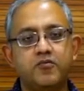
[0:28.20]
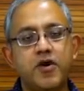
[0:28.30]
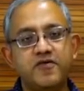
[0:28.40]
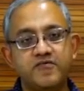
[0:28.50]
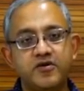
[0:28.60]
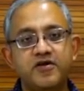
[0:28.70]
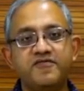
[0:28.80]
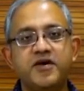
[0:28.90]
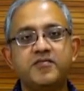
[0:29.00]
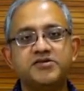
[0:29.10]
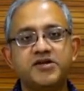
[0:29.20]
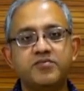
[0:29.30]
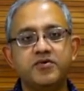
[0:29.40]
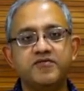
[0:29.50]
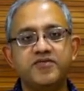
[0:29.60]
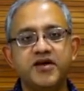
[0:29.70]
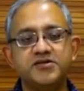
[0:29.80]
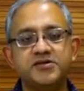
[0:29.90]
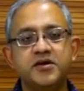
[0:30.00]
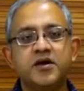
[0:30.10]
one really famous temple of
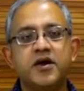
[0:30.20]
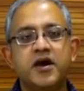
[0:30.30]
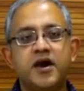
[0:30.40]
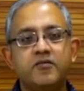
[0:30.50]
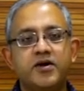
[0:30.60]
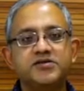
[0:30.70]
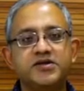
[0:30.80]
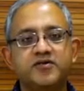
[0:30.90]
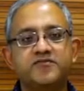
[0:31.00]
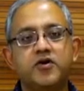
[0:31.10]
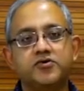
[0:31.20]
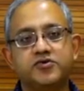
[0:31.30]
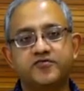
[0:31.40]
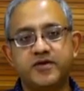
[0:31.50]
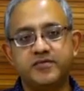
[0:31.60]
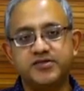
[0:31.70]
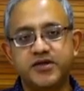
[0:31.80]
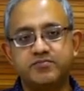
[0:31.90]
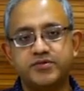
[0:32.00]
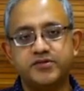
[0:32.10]
theirs and one set of not so famous
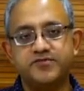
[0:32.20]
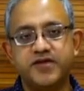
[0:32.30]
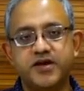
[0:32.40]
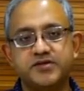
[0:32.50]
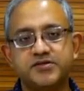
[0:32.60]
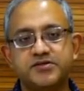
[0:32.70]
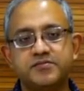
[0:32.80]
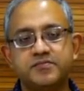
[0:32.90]
temples of theirs.